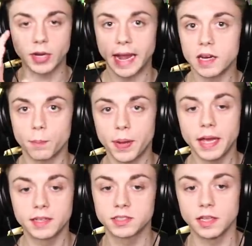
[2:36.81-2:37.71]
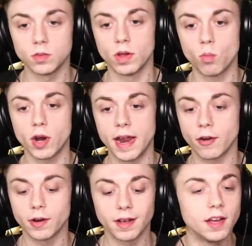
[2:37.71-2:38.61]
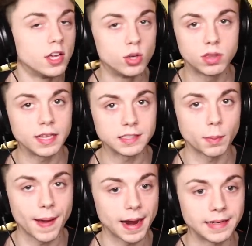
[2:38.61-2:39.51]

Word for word: park and a pig in, in one area, you'd think is a bad